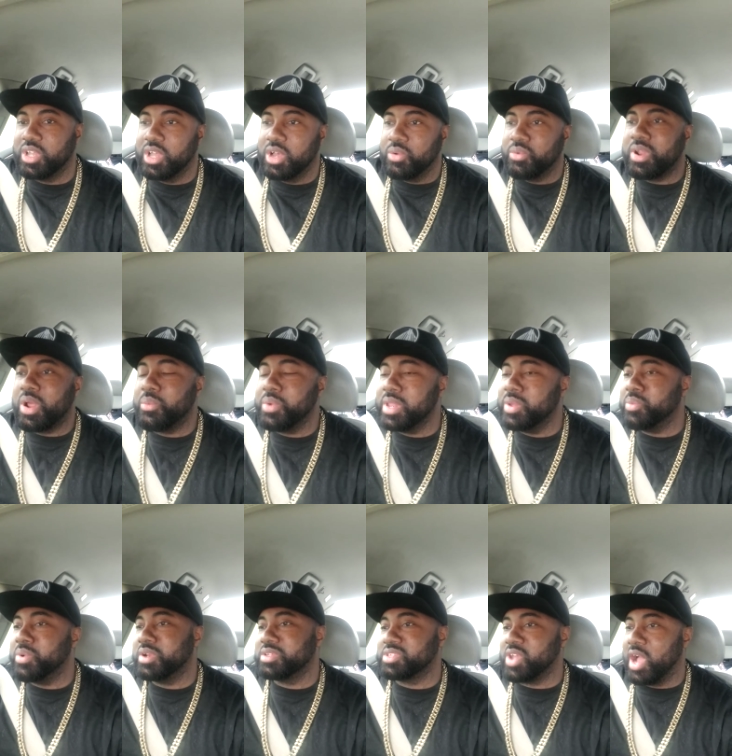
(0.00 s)
what I really
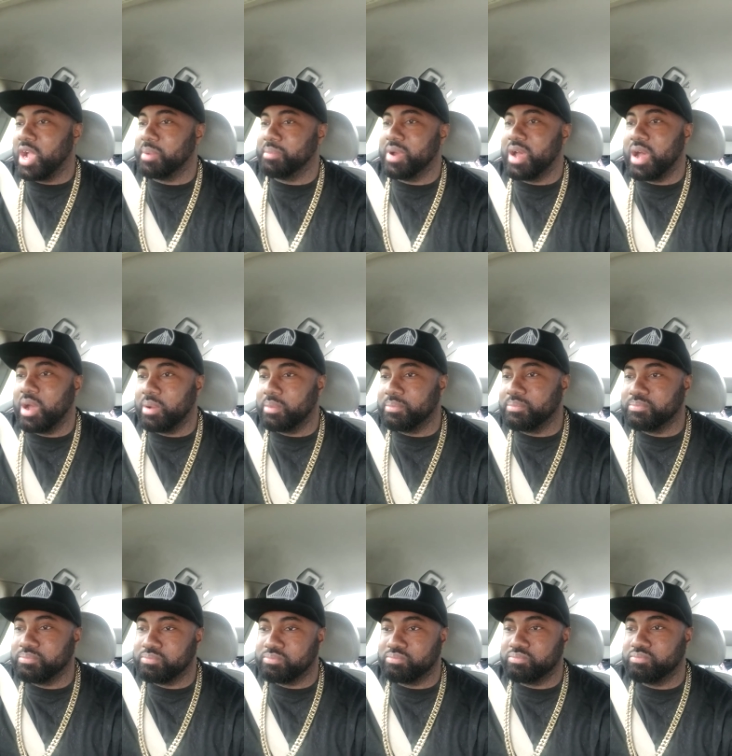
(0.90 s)
want to talk about,
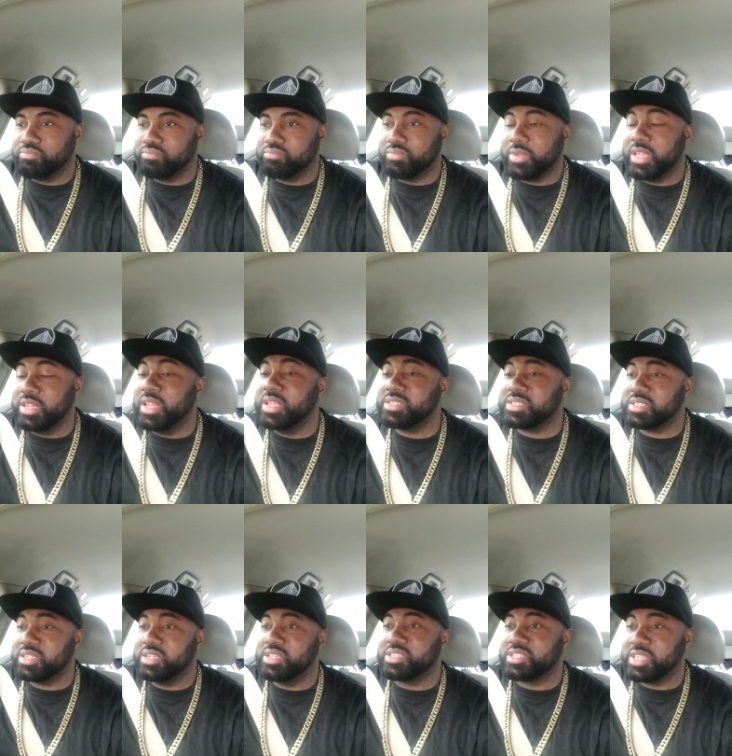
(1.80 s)
and this is
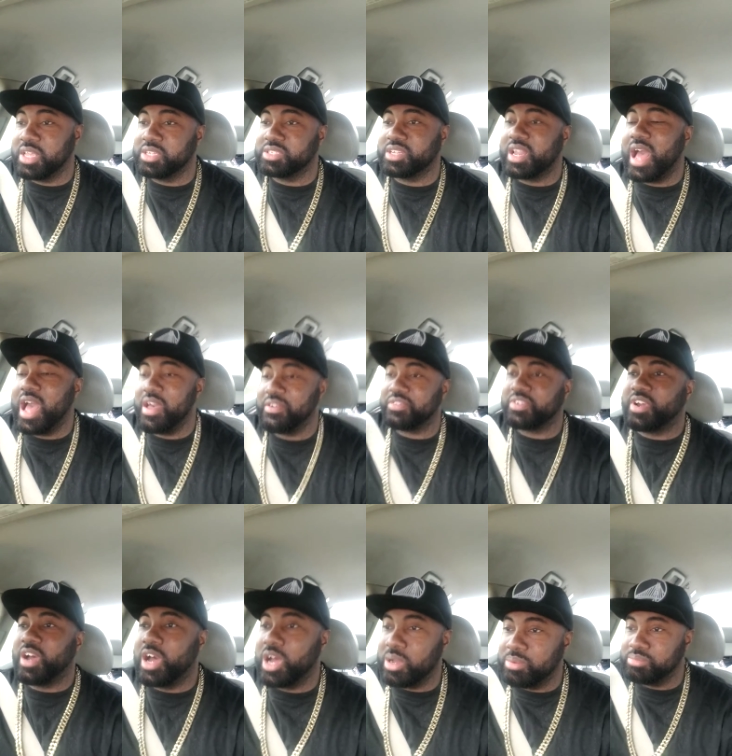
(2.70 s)
a decision I have
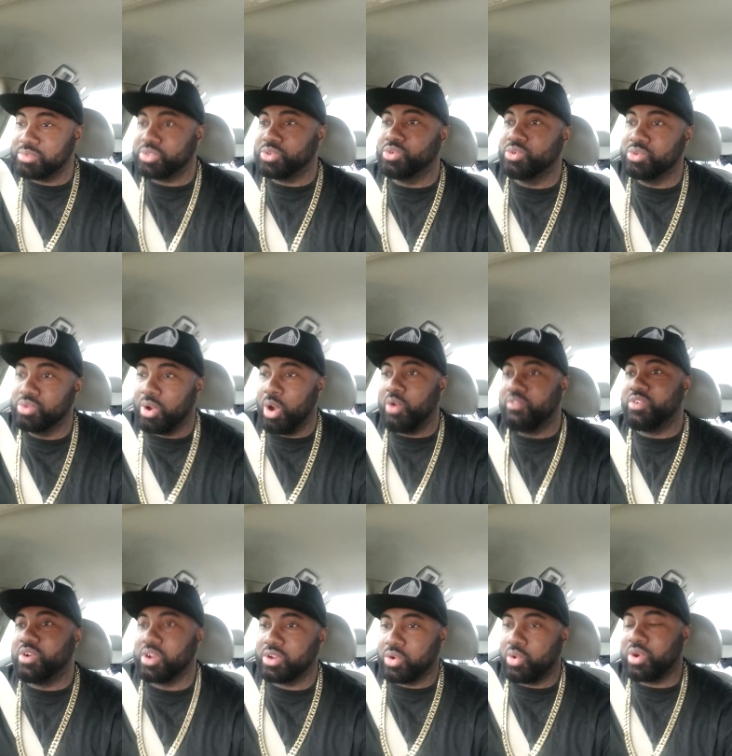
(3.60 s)
come to
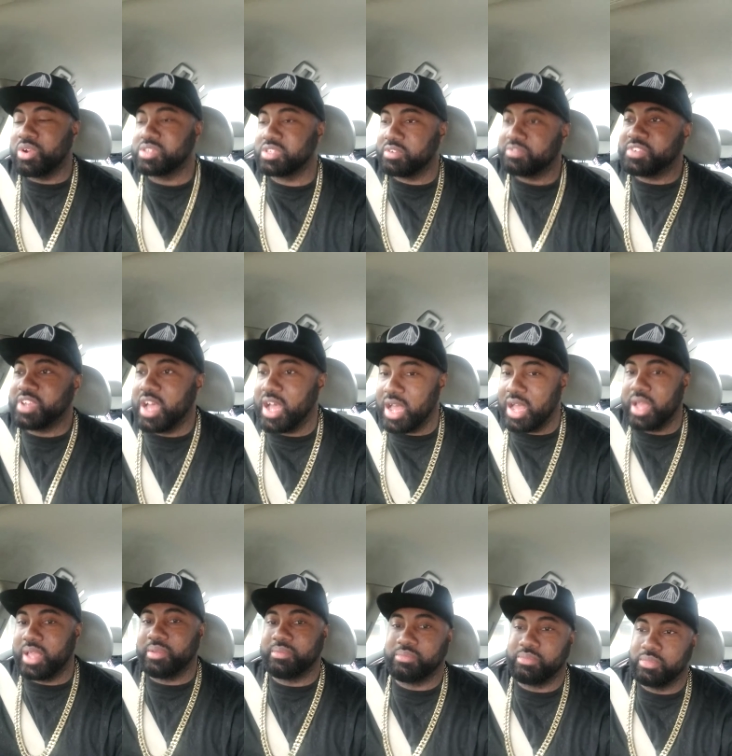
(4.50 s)
over a course of
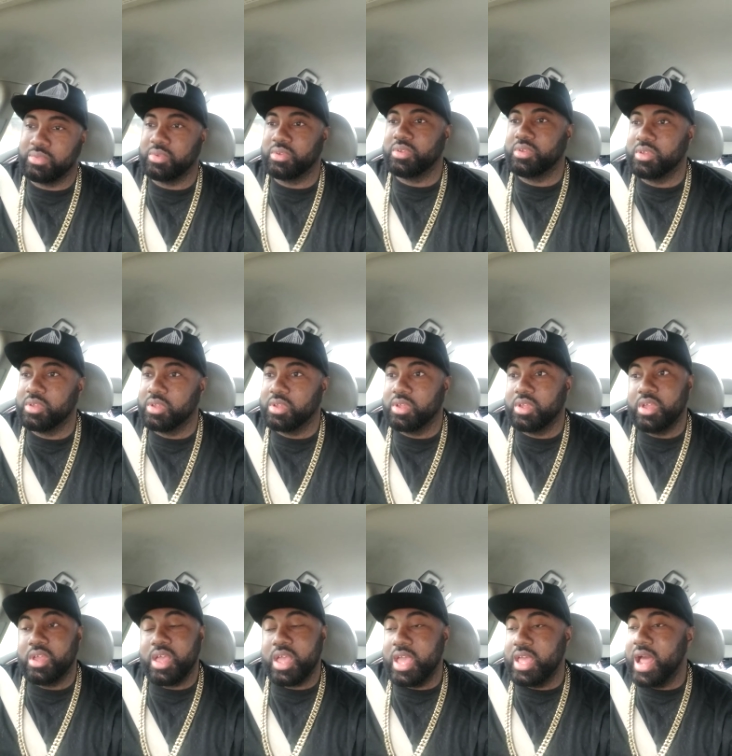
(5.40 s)
time.
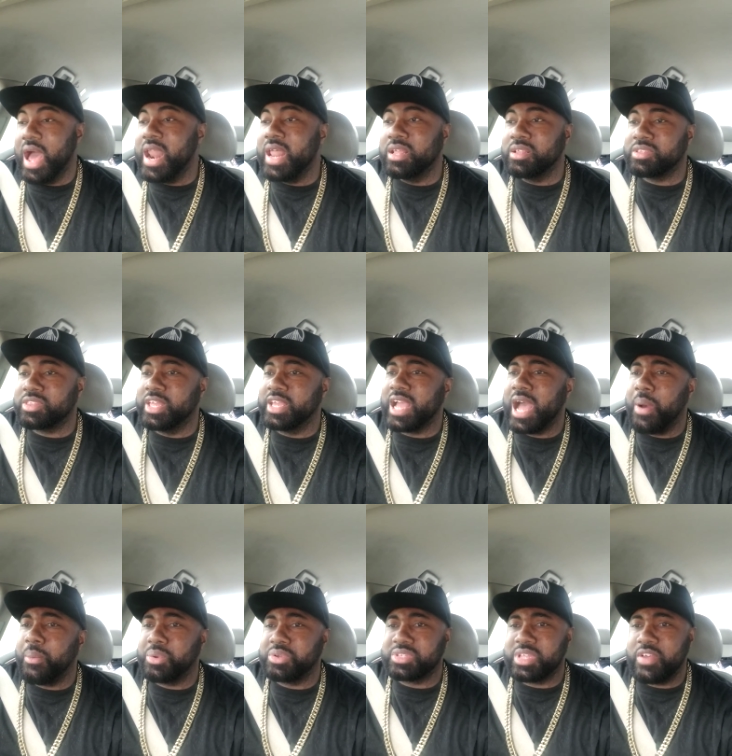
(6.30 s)
And I didn't think I
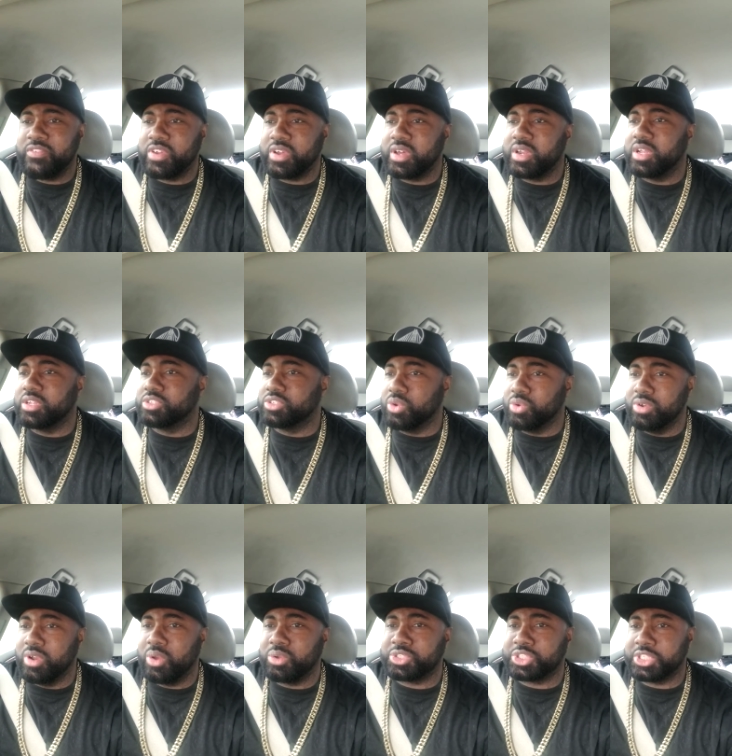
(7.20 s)
was ever gonna do
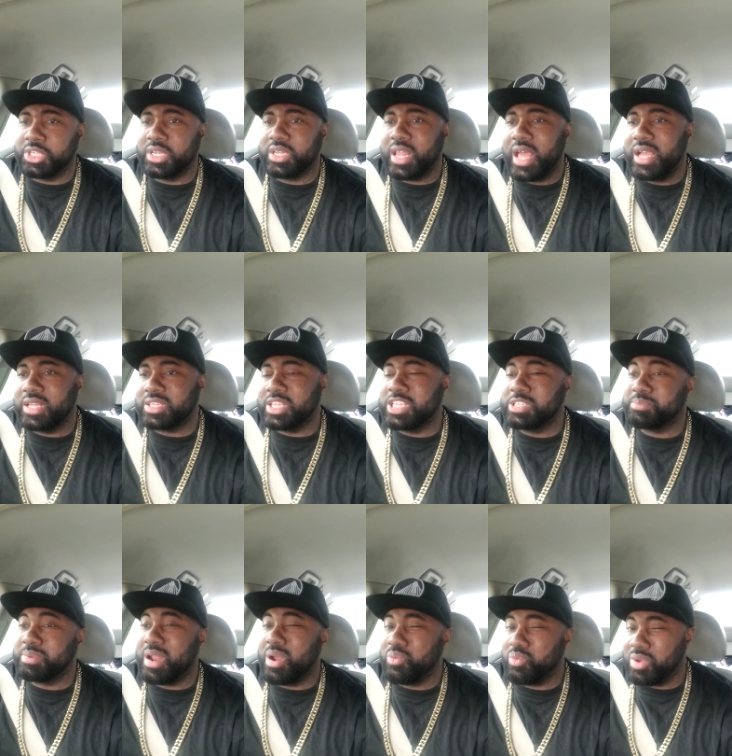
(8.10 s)
no shit like this,
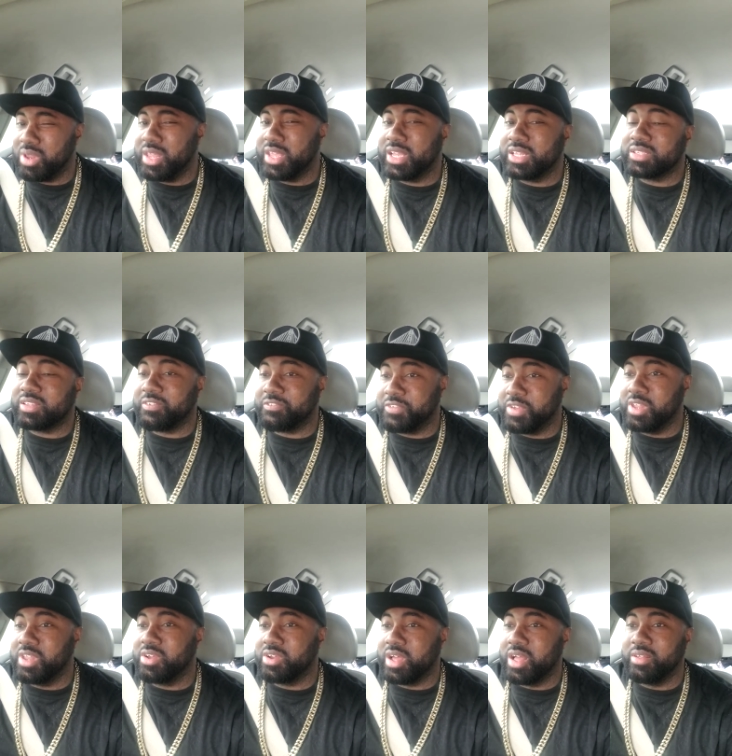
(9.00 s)
but I really get the
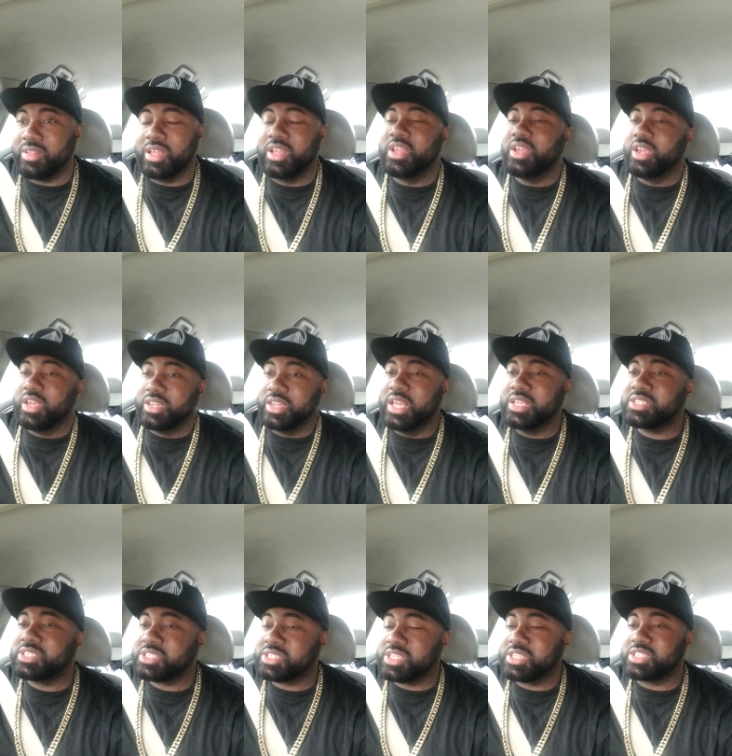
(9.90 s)
feeling uh,
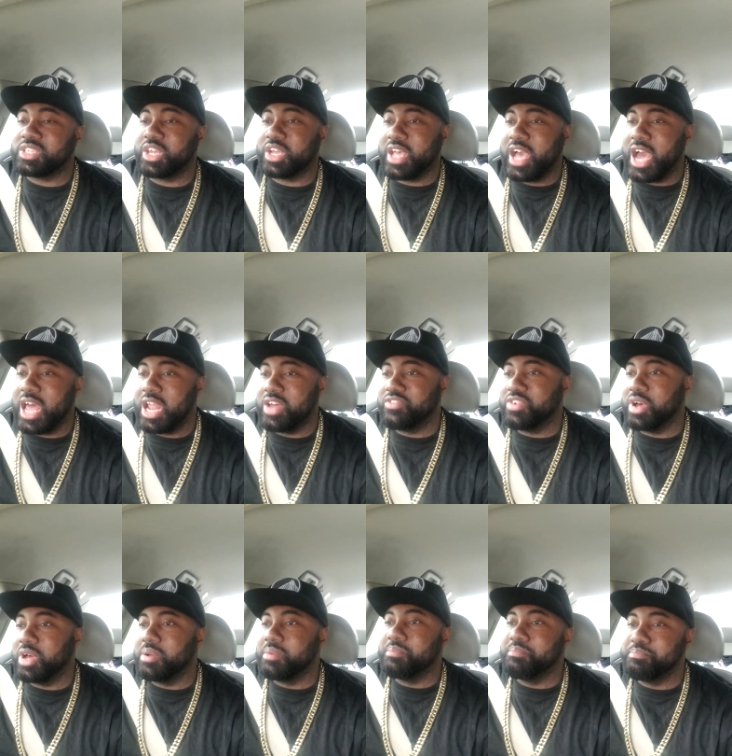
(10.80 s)
this is just a kind of
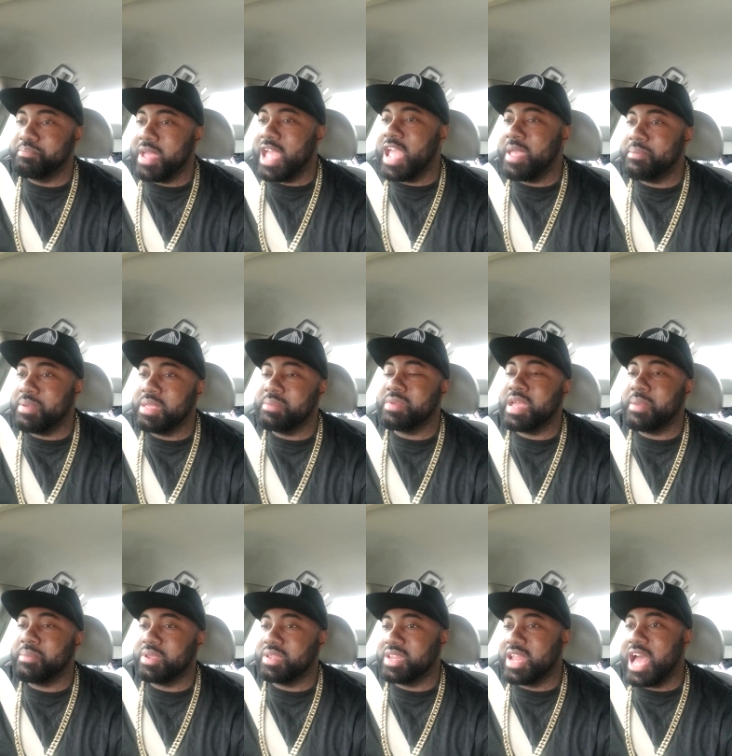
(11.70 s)
a maybe,
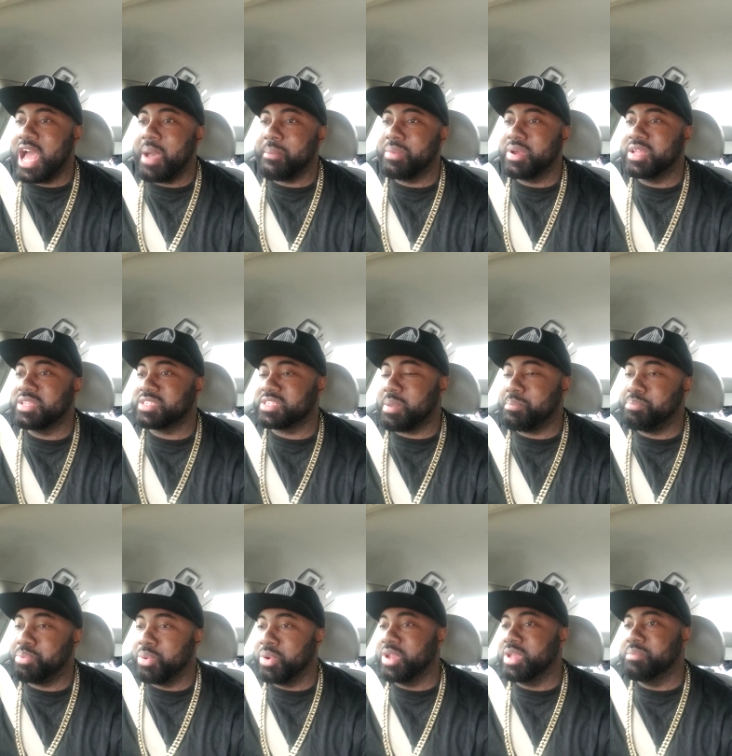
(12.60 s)
maybe not, but it's a
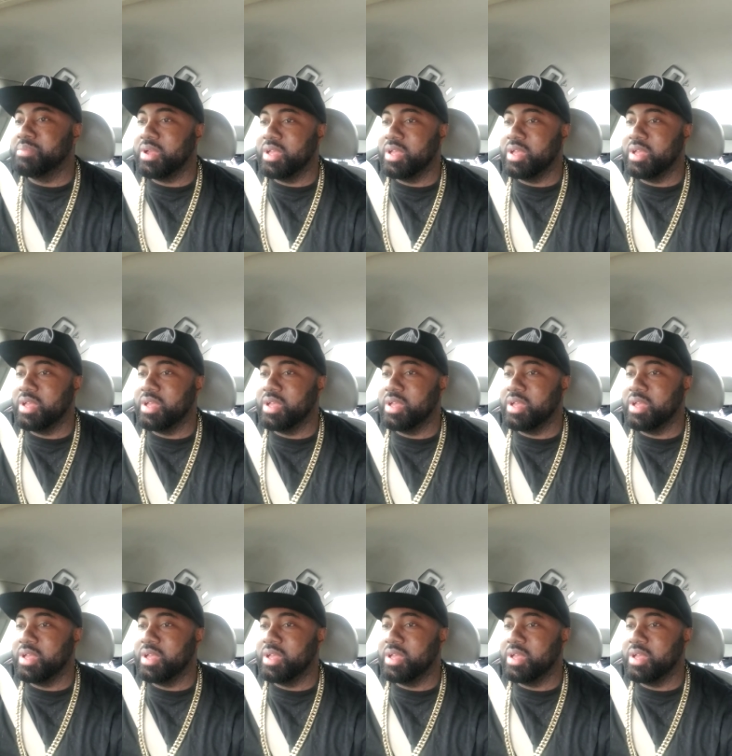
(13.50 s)
pretty